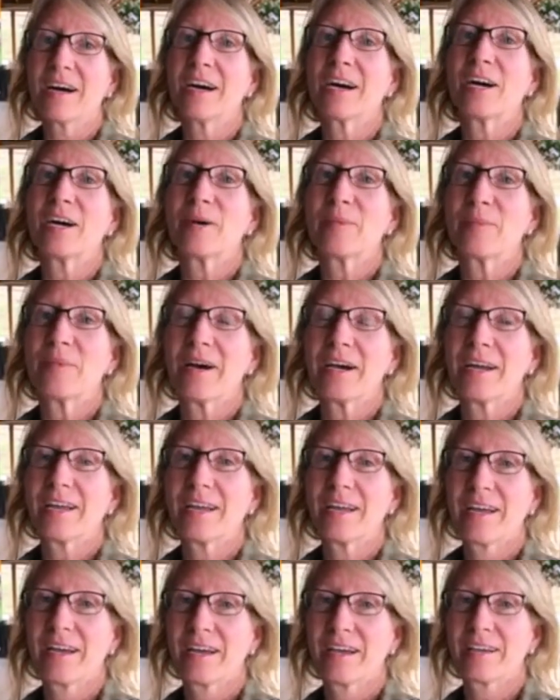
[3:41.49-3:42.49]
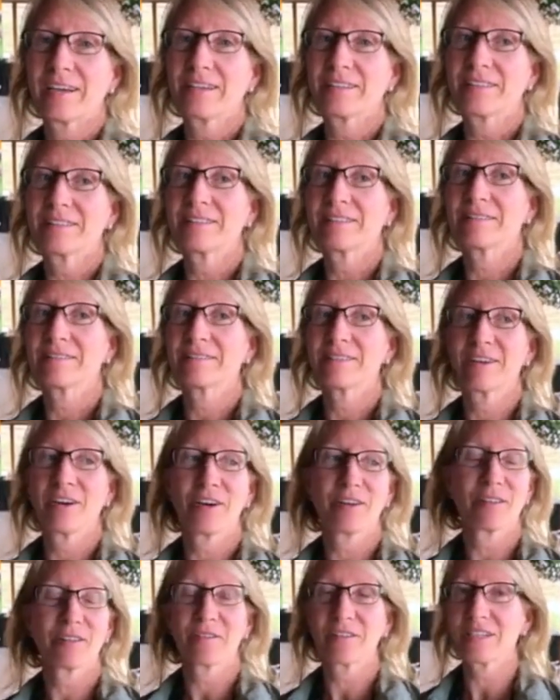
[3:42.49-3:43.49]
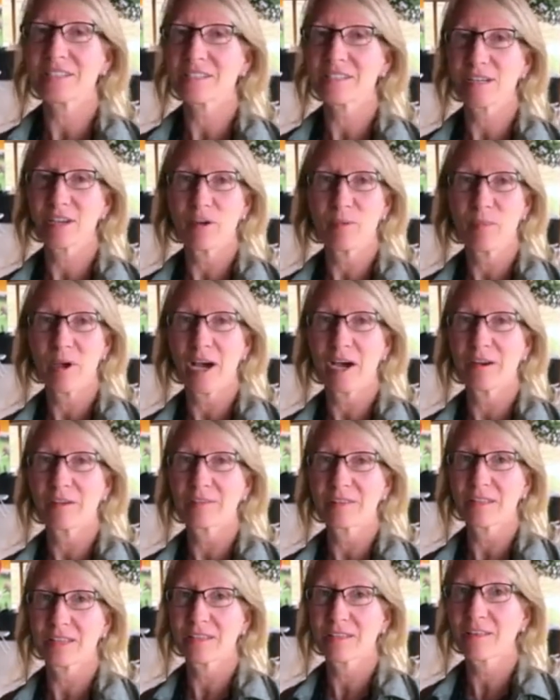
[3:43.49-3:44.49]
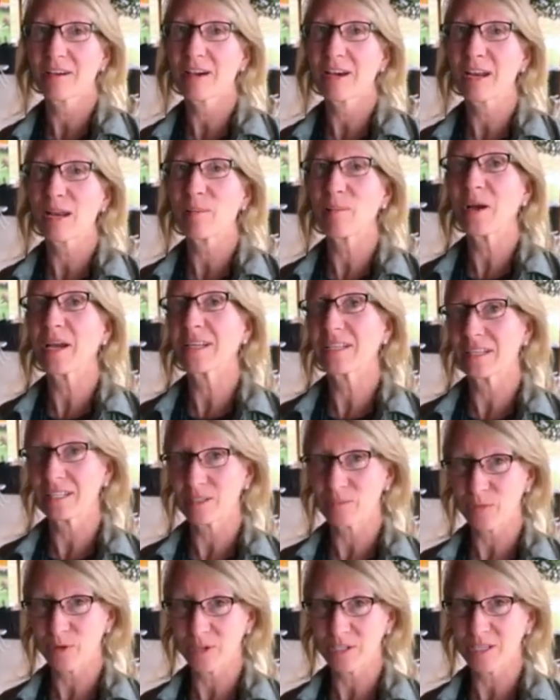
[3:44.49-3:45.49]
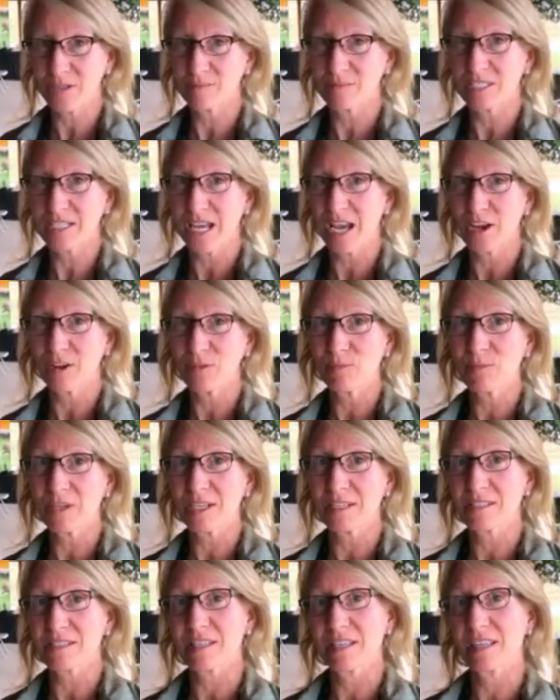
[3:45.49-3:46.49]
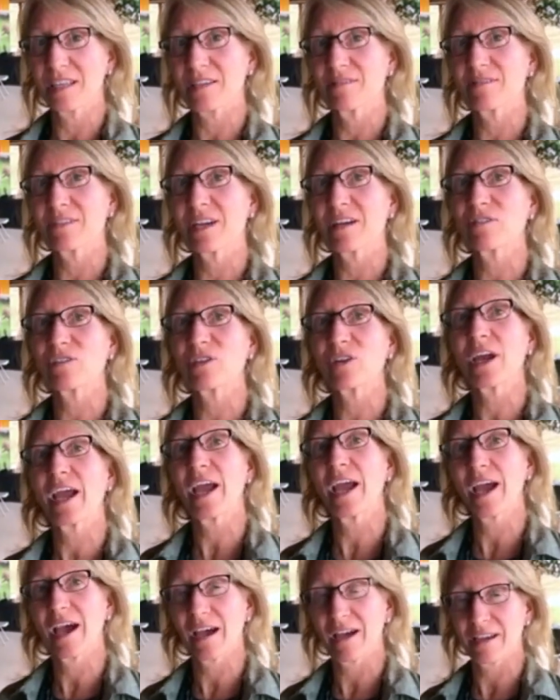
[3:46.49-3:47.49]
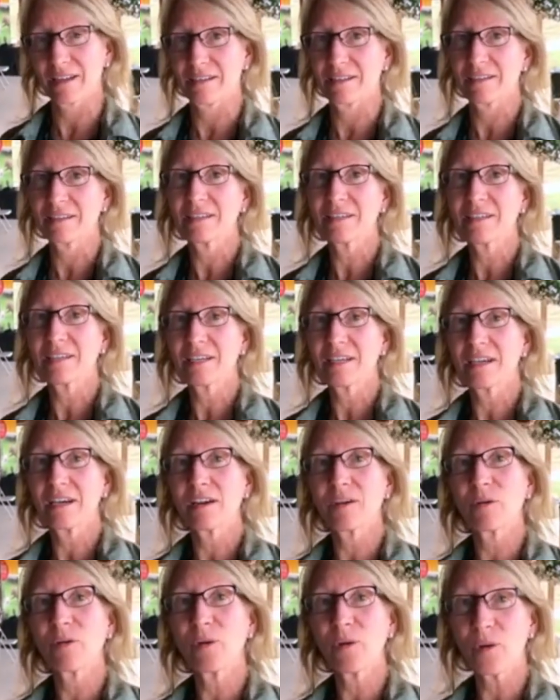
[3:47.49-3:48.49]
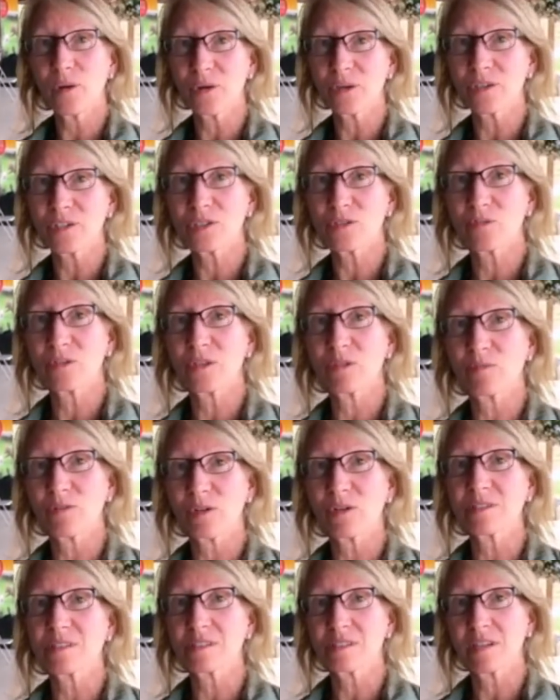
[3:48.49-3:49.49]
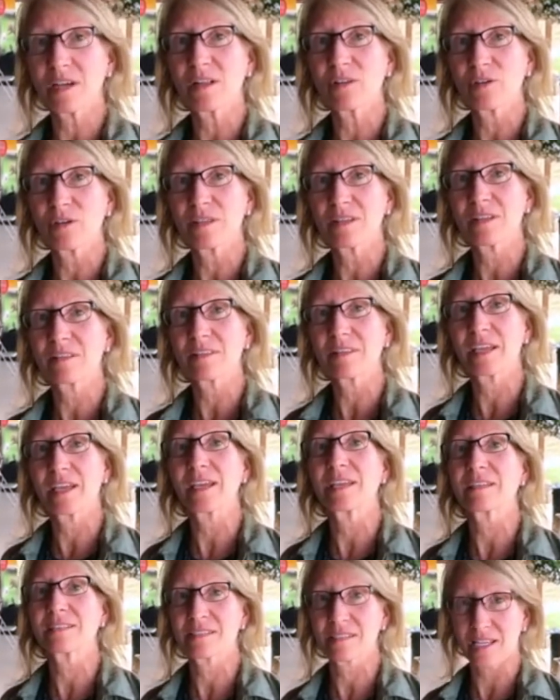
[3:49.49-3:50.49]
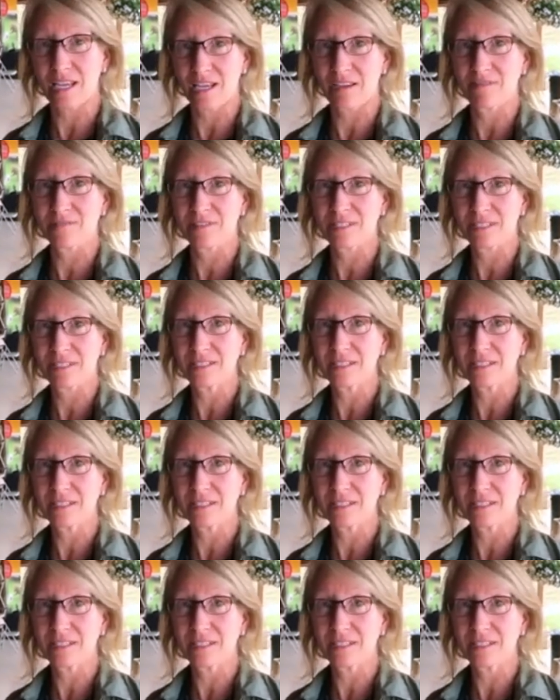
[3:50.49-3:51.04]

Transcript: I had all the vets come out. They thought I might need to put him down because they have never had a horse with a broken styloid that they had saved.